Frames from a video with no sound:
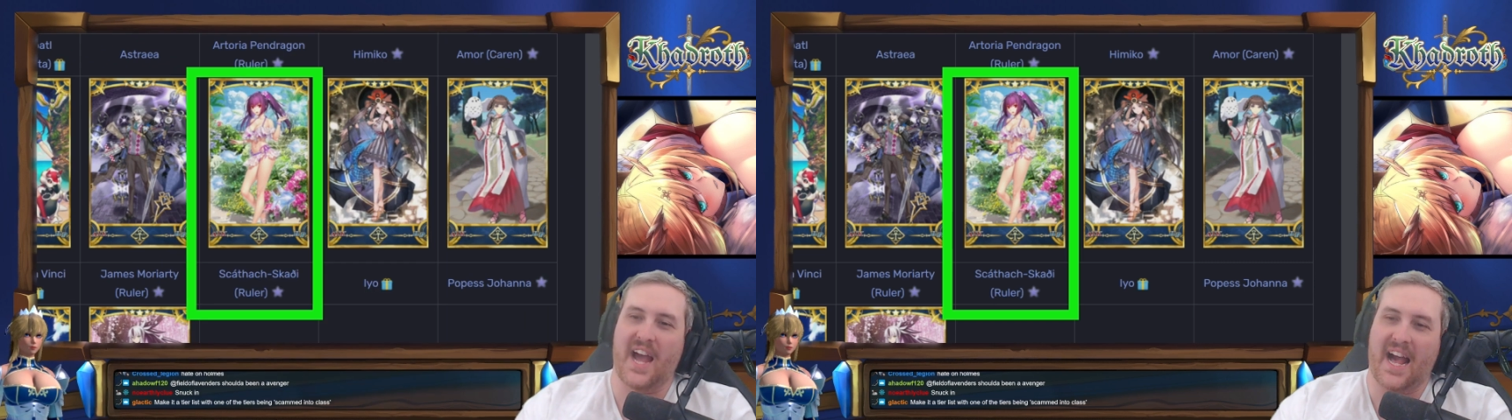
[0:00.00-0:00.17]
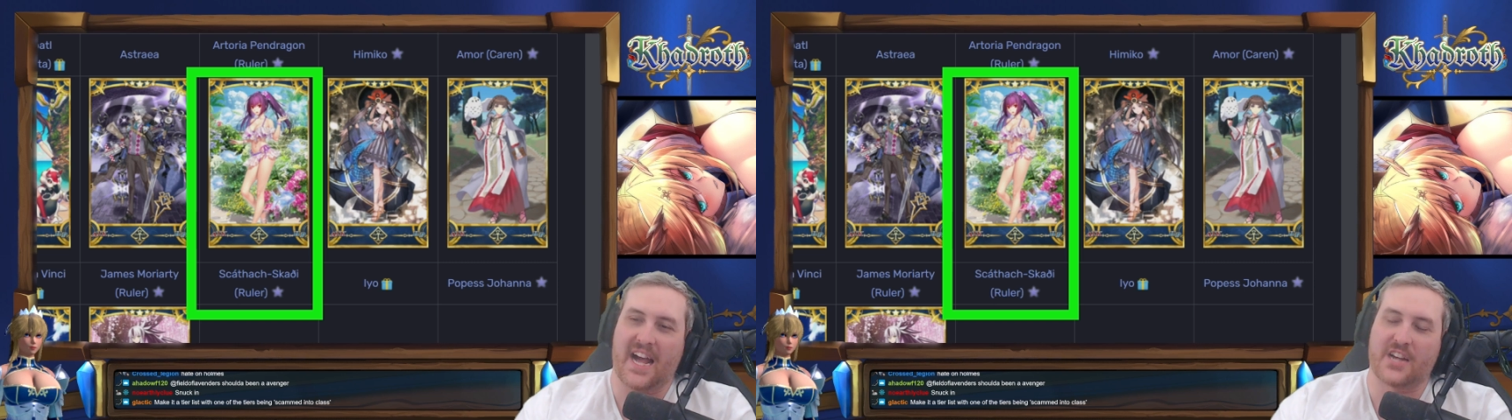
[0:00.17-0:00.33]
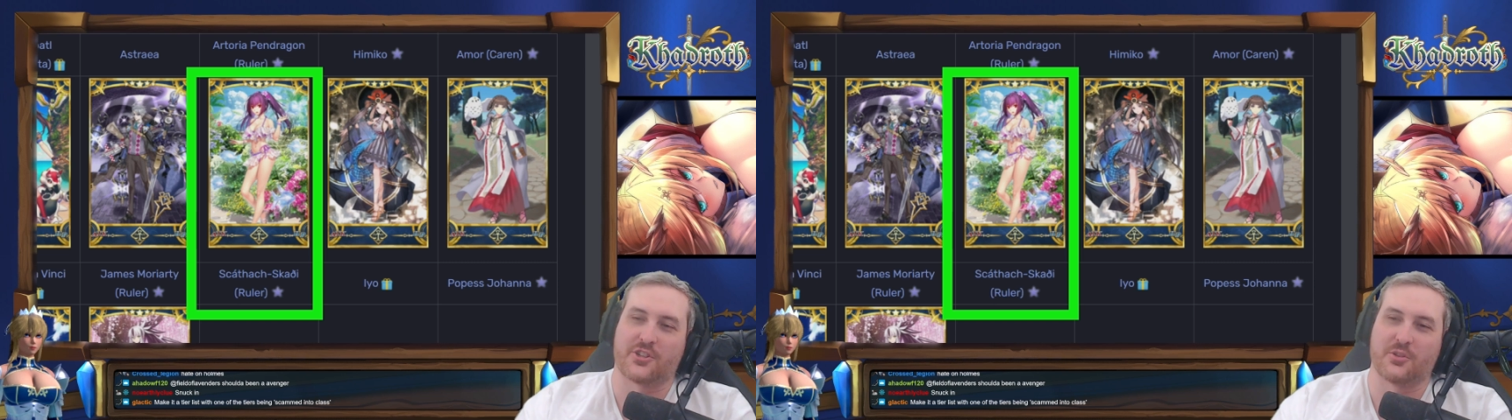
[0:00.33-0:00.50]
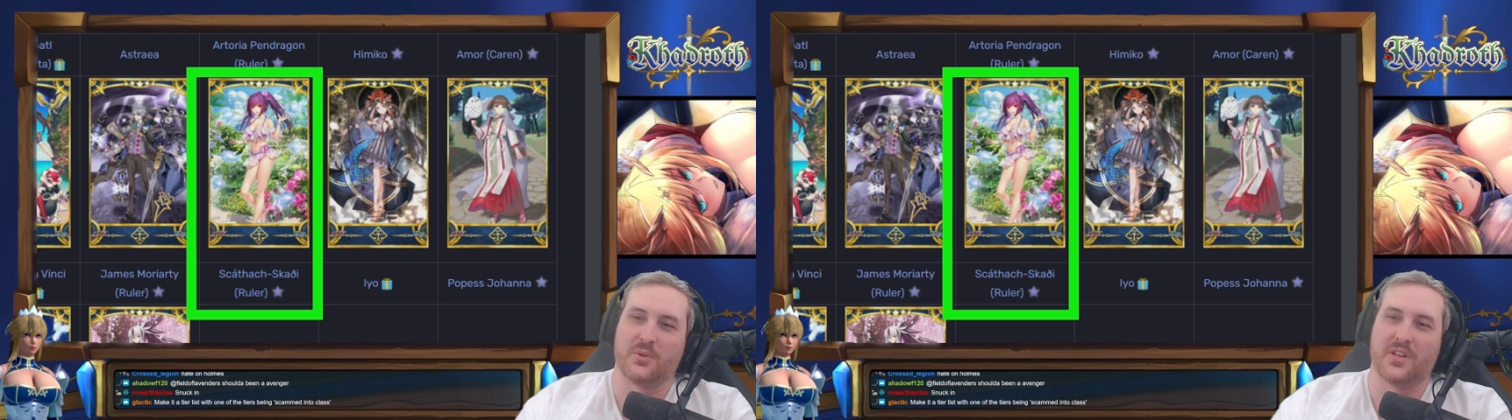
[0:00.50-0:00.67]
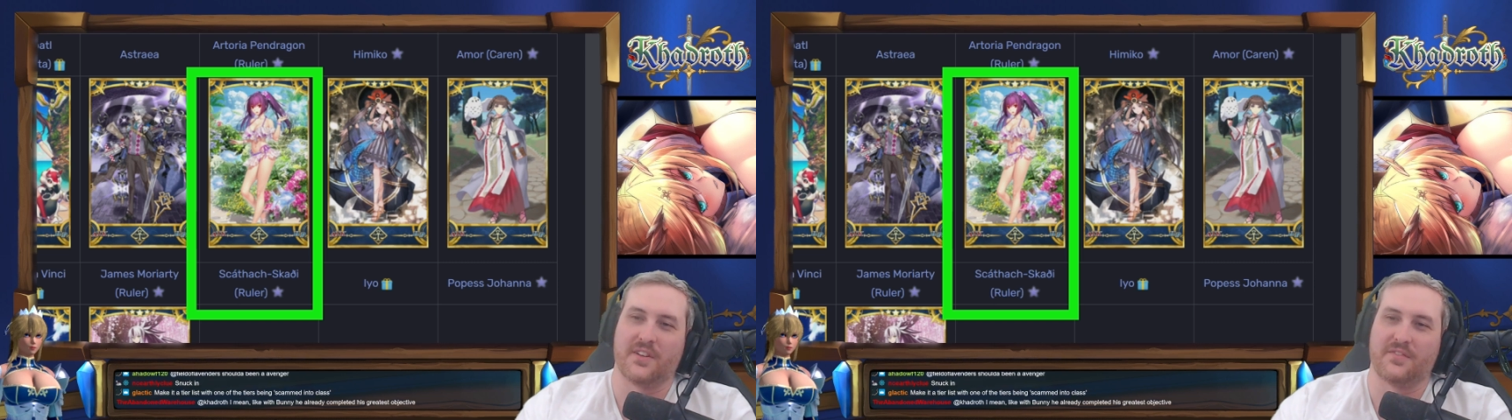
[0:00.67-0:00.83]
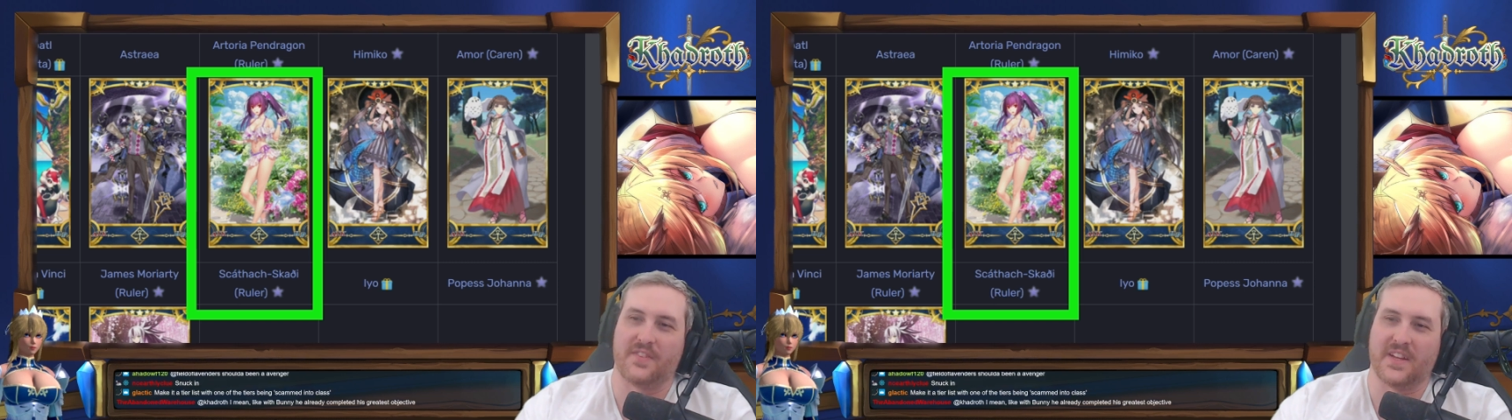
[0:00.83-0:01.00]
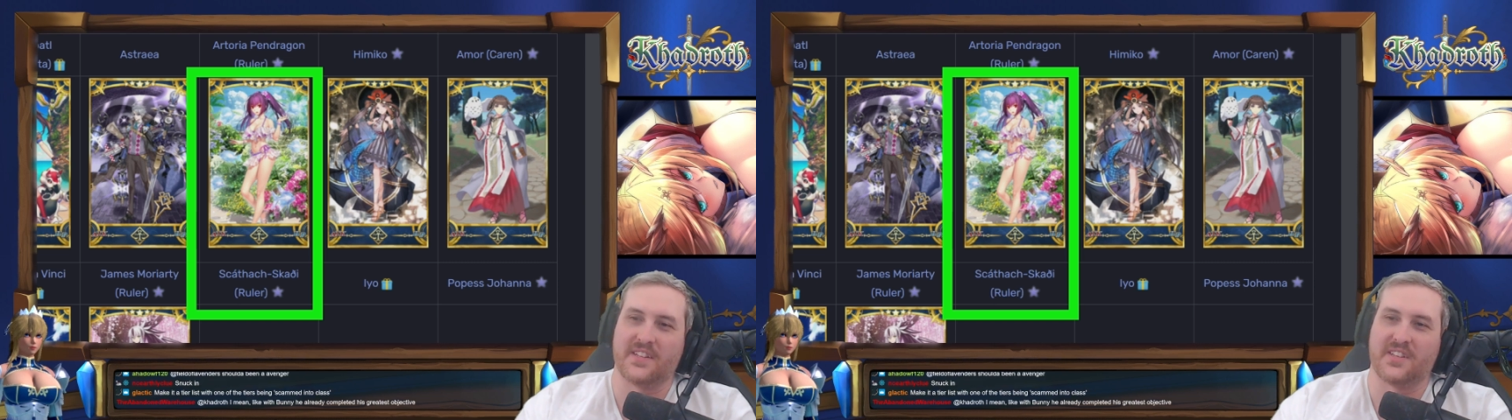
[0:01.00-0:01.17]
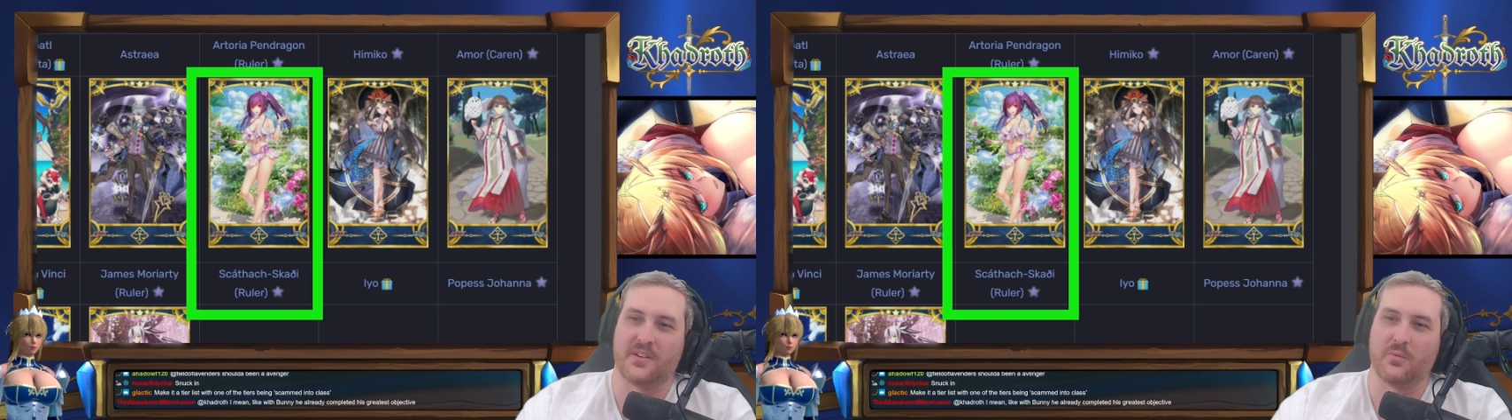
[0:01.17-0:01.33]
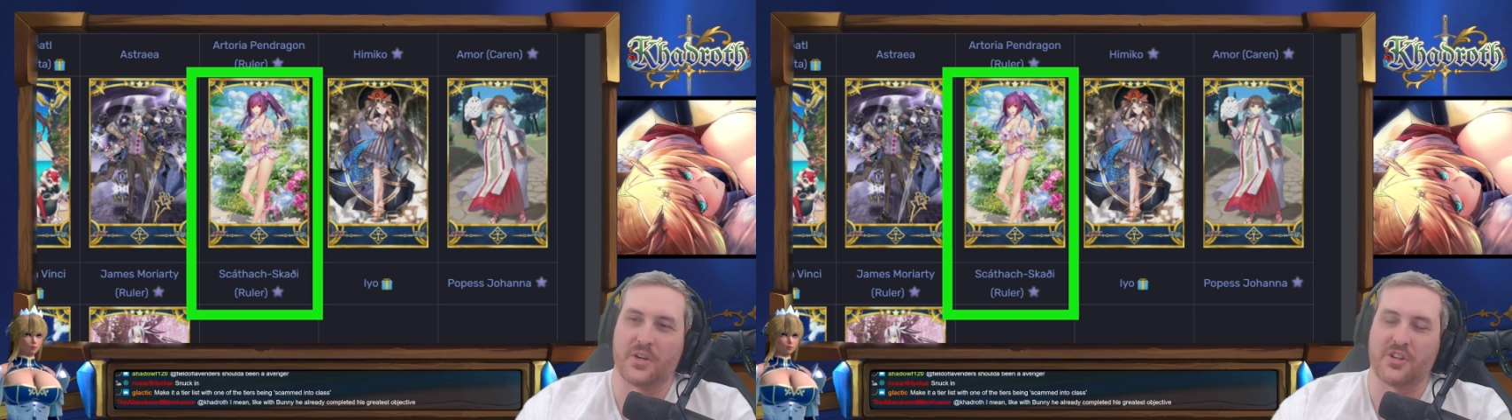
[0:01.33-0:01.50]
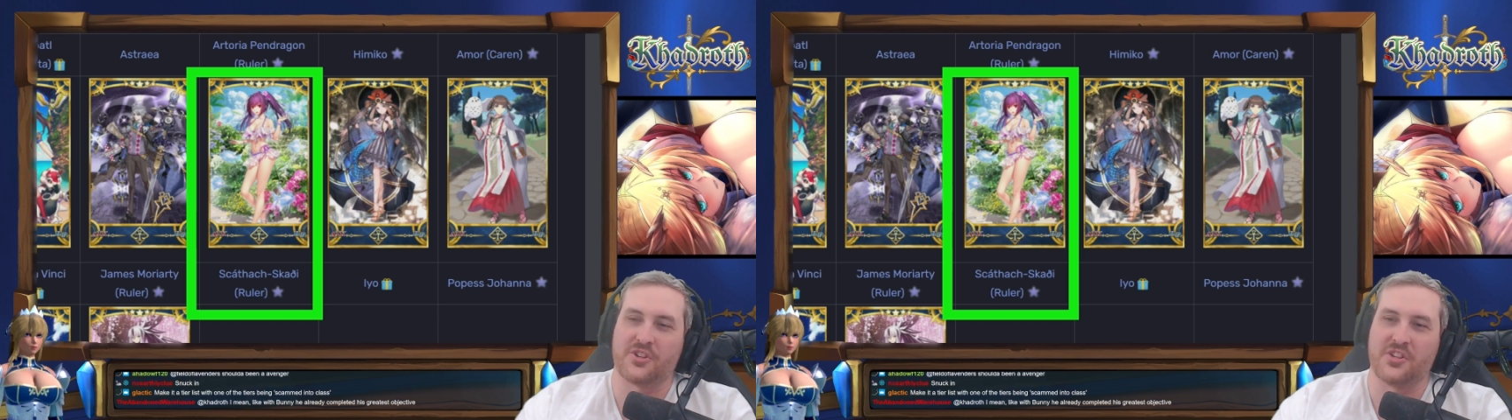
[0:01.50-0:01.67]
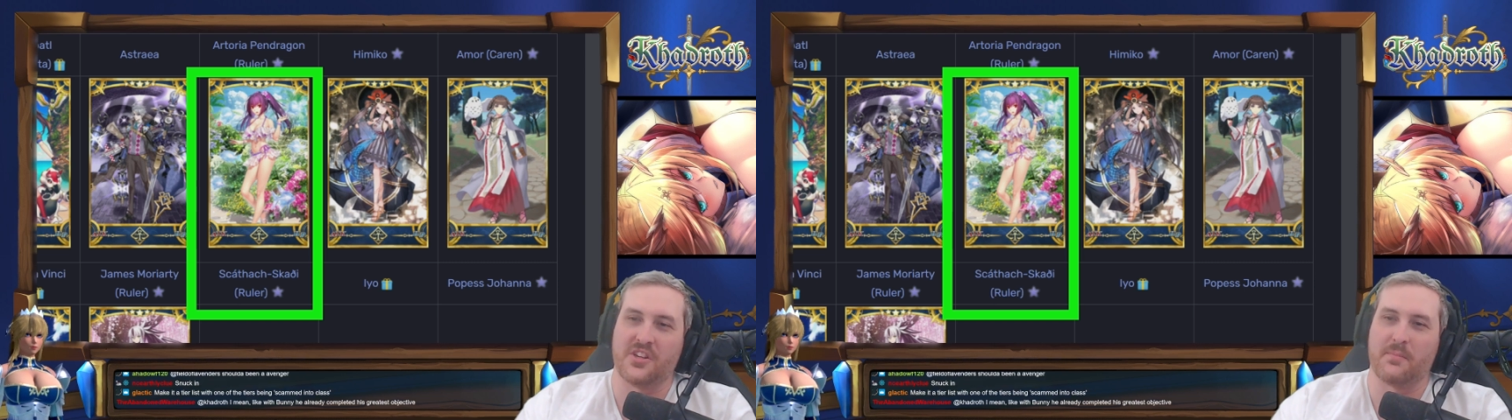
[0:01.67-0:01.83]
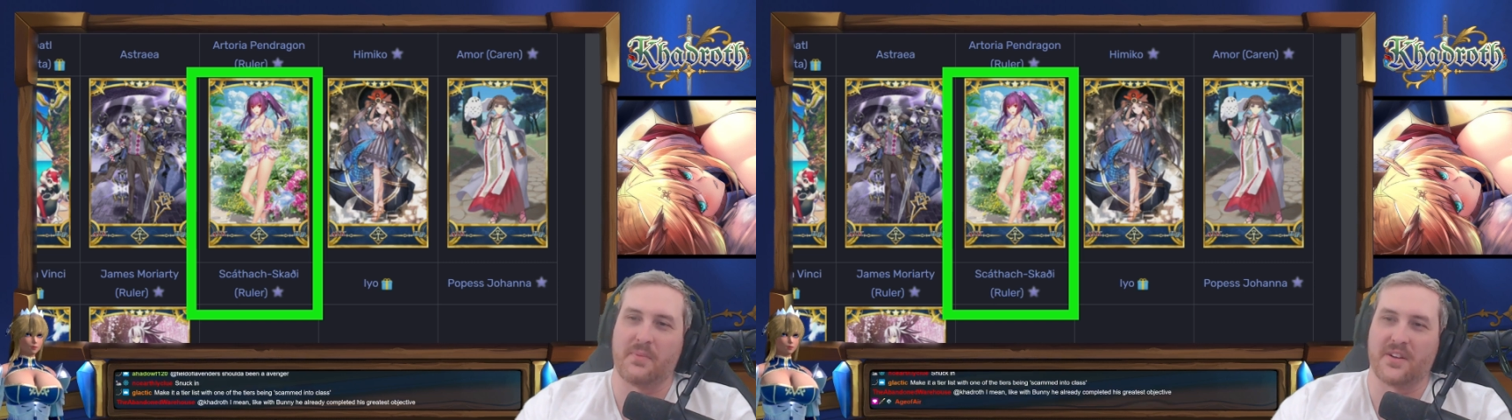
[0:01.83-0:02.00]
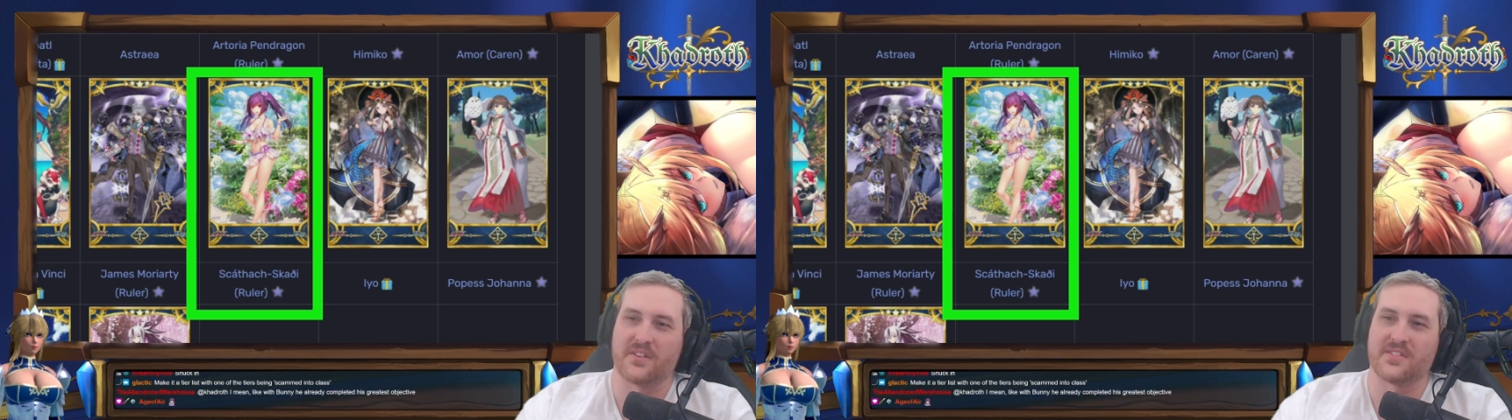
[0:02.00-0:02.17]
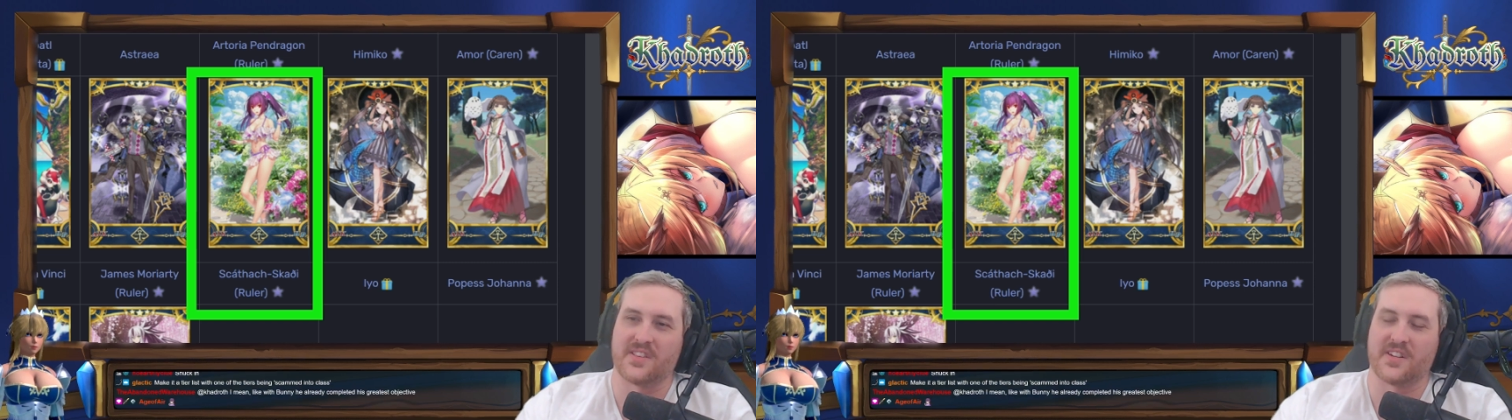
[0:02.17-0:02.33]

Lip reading: actual event in which she appears